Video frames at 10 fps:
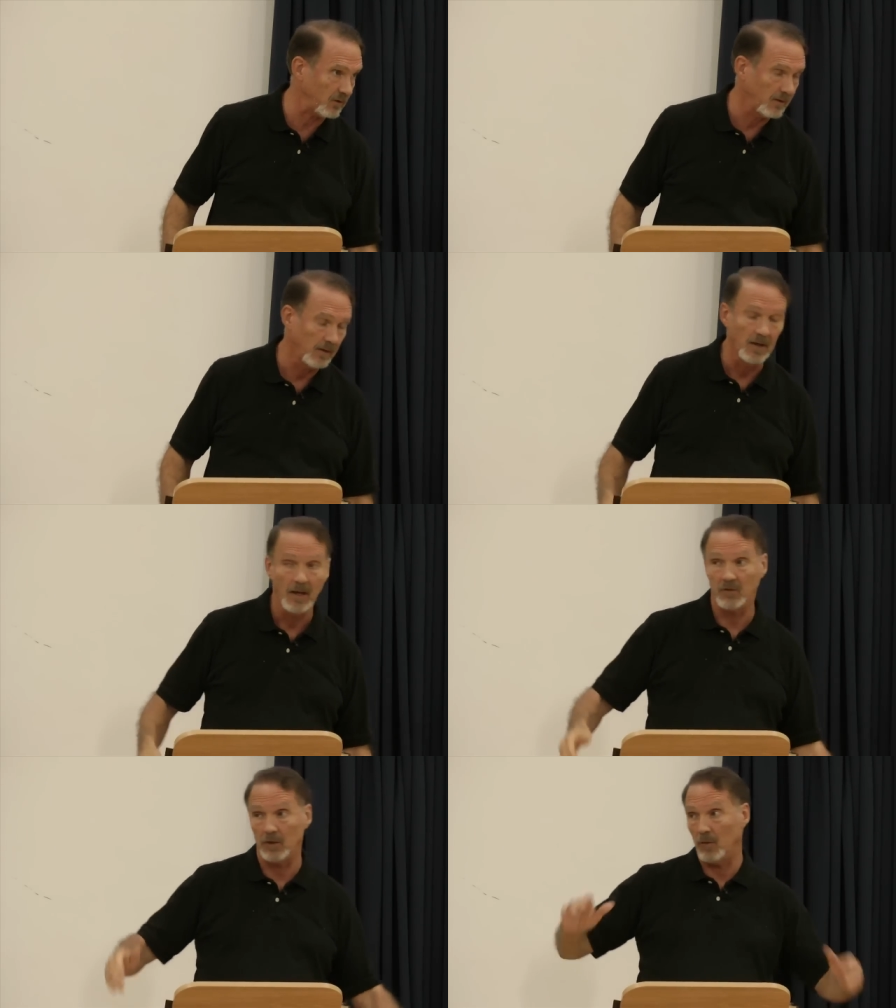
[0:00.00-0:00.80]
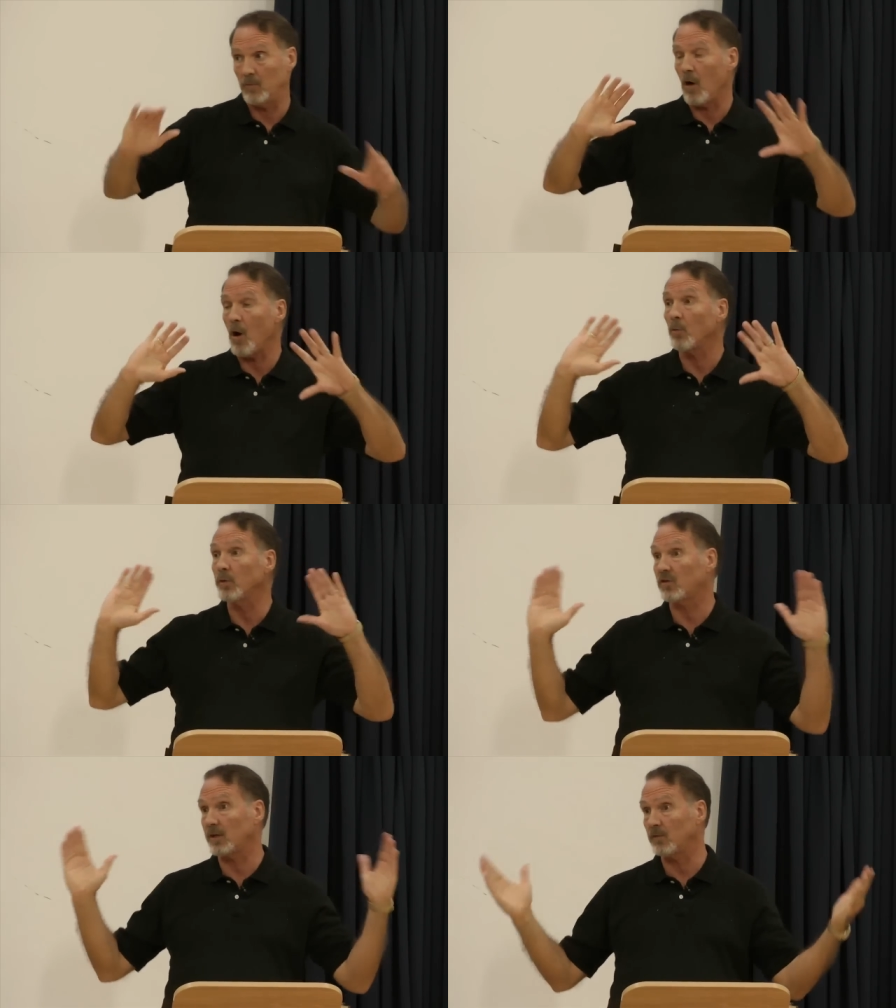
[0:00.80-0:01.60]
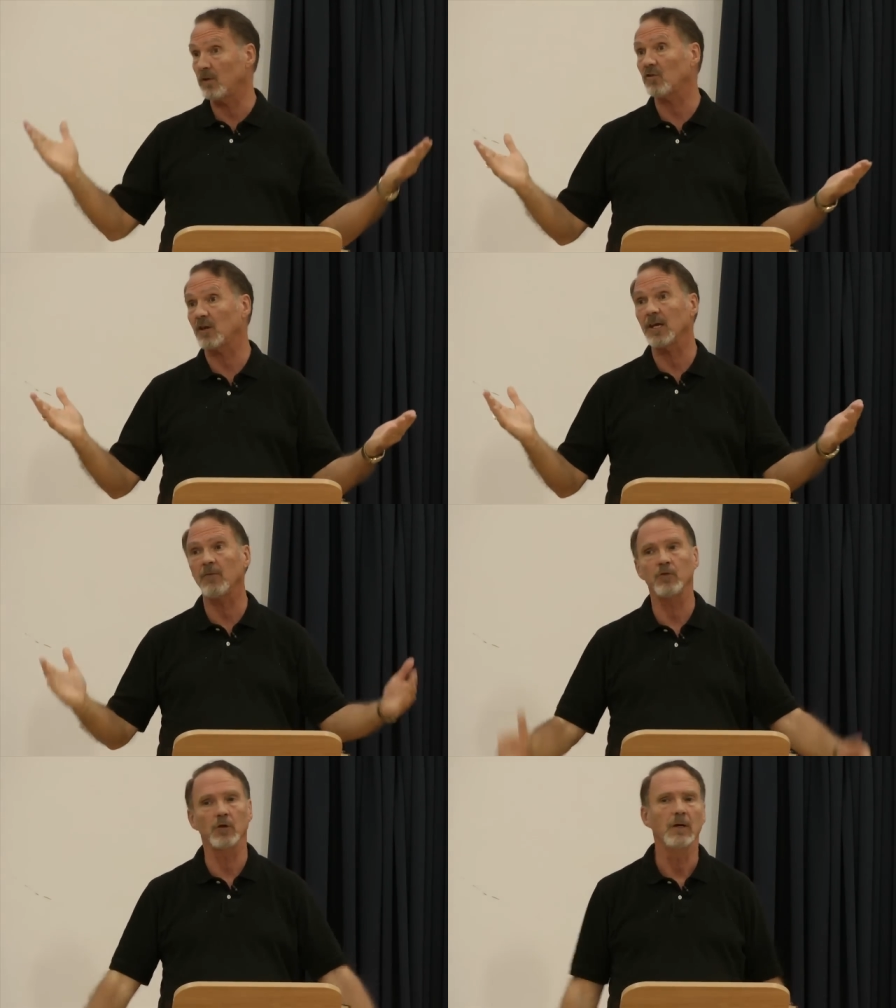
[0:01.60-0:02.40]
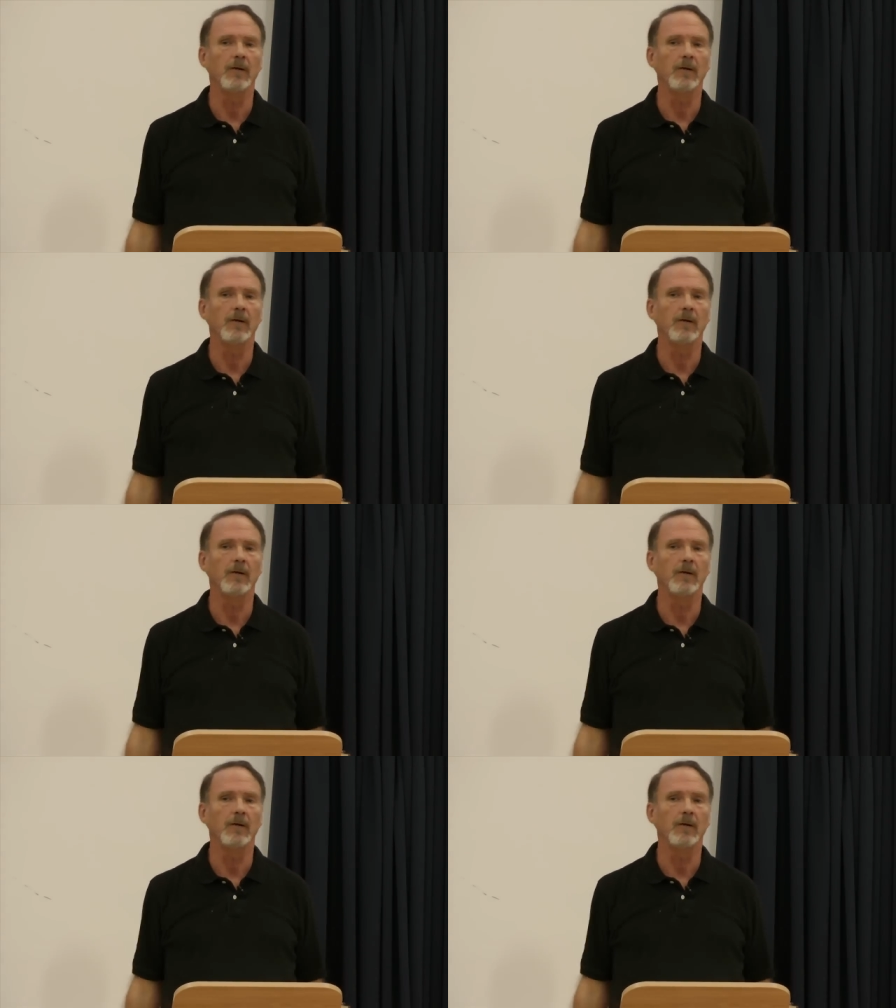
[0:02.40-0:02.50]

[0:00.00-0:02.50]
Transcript: I said, you've all received this gift.